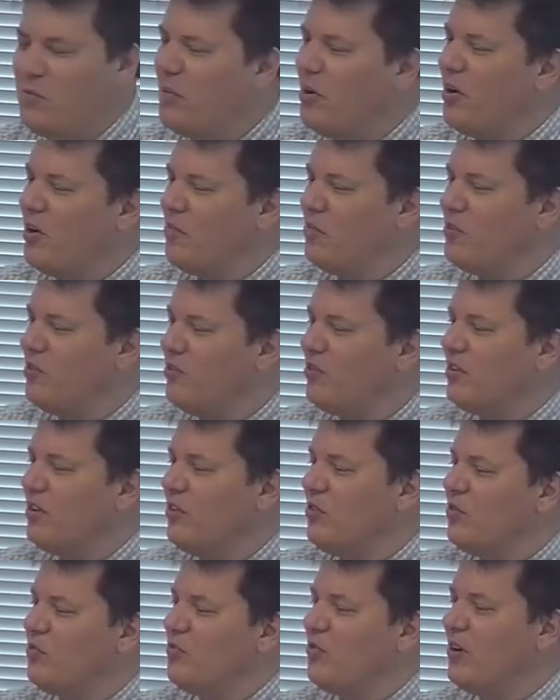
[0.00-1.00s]
part of the
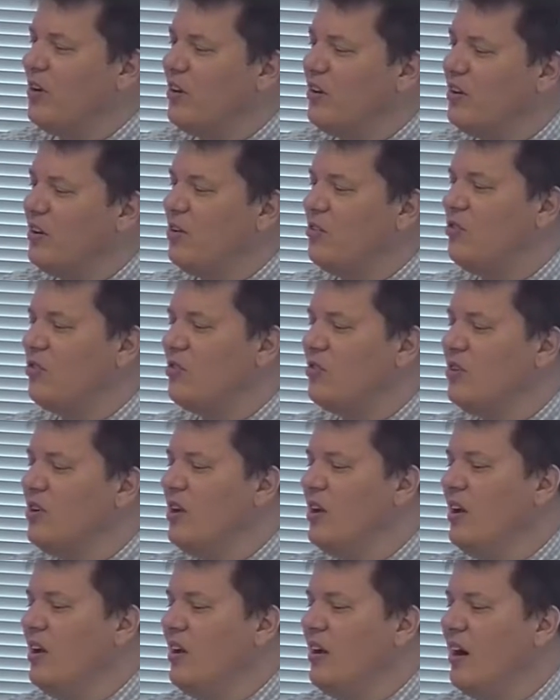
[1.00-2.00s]
schizophrenic nature.
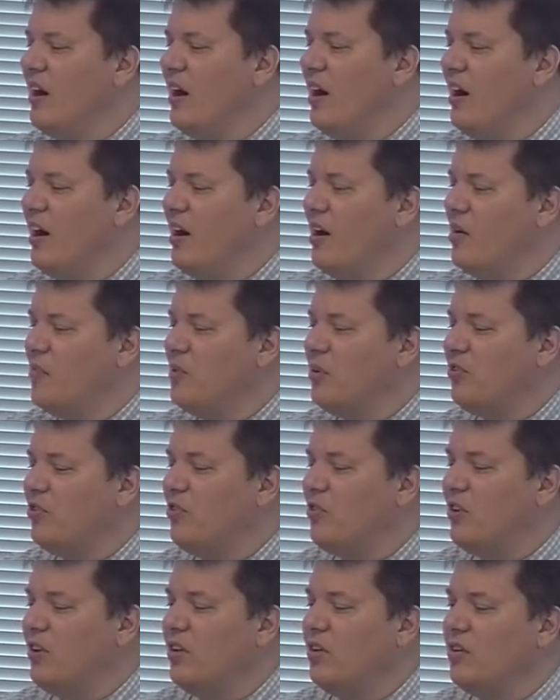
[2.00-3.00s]
But
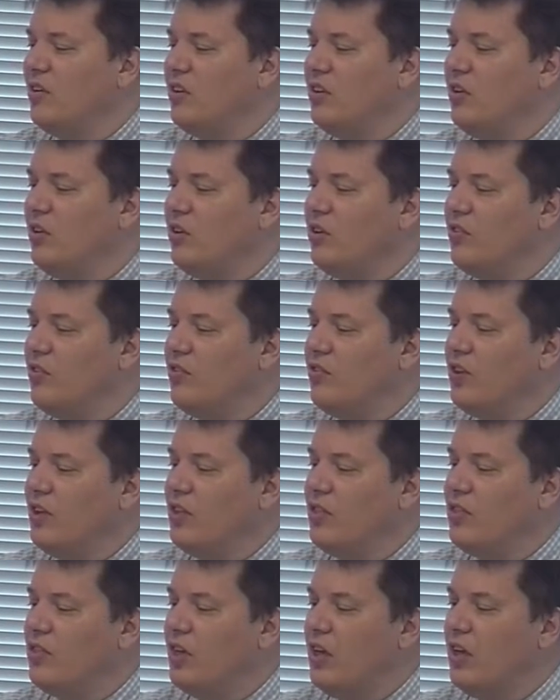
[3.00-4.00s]
you can see
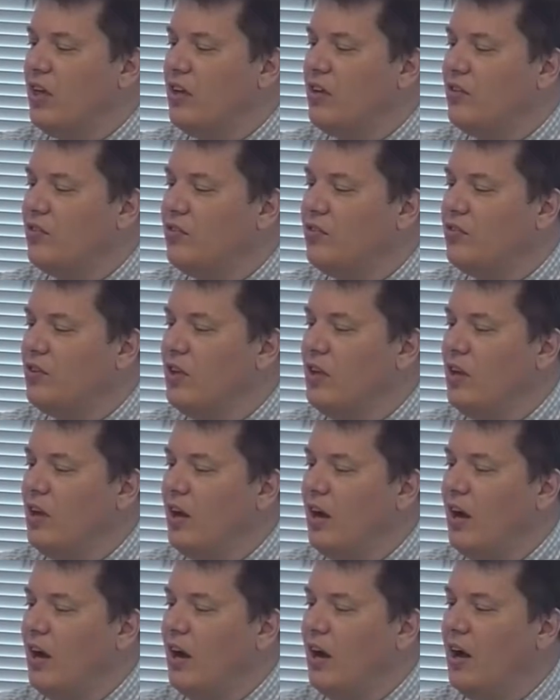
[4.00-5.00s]
things
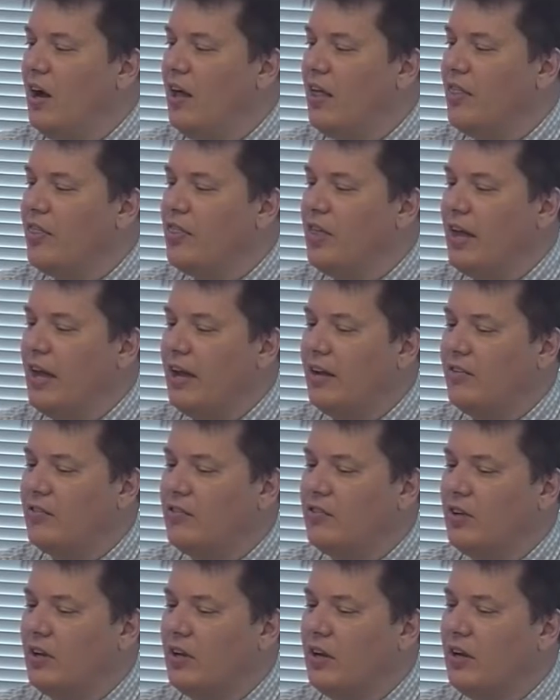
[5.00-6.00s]

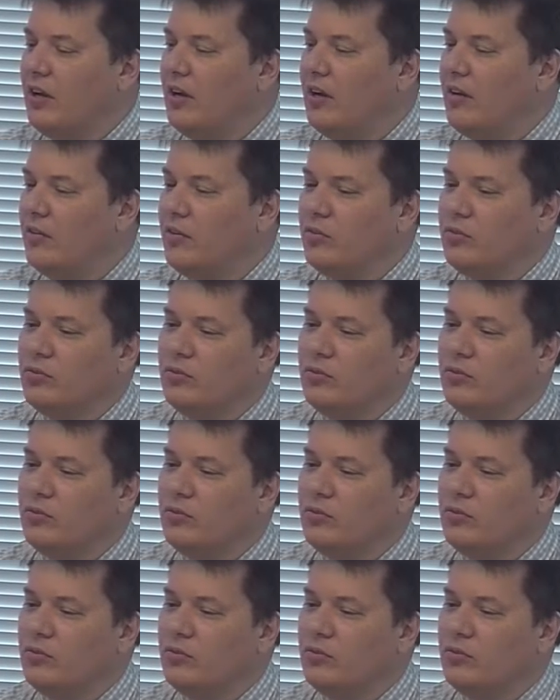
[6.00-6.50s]
that are